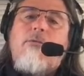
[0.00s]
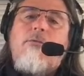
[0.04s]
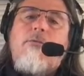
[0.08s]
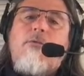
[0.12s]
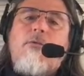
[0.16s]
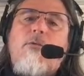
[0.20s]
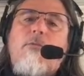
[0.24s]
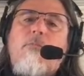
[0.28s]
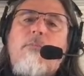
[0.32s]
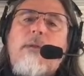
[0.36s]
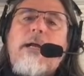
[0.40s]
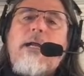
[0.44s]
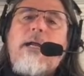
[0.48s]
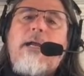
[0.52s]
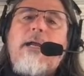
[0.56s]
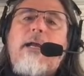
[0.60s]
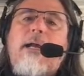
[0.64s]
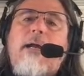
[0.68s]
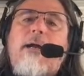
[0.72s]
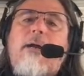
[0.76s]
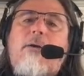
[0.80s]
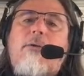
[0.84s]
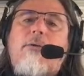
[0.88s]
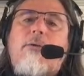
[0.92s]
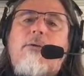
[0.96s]
zoom back
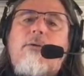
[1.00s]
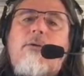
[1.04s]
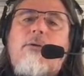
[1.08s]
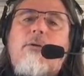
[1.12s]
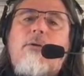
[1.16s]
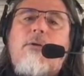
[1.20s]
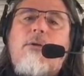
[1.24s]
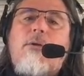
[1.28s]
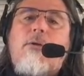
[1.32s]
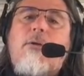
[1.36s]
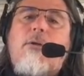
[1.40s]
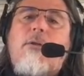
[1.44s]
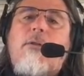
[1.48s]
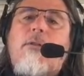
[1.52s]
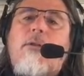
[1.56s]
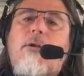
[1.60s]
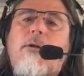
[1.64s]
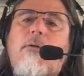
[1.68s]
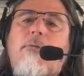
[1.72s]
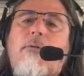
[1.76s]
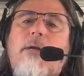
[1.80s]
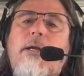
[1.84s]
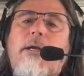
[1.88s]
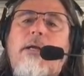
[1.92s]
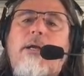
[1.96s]
out.
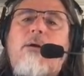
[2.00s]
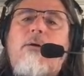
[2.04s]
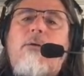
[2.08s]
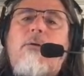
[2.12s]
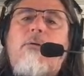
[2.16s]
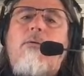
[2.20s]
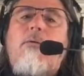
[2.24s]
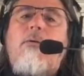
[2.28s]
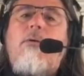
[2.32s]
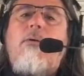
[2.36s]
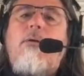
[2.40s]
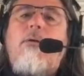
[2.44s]
There we go.